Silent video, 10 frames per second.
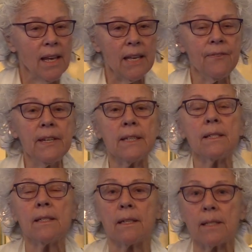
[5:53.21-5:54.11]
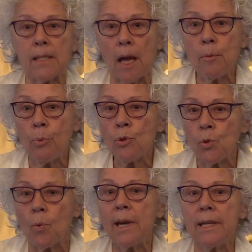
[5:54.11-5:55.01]
even his
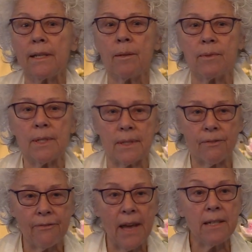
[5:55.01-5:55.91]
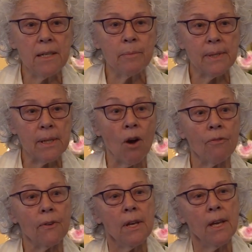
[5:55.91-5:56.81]
disciples wanted him to defend
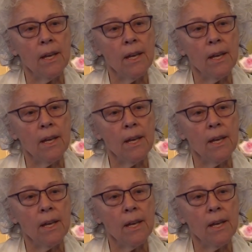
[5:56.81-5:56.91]
himself.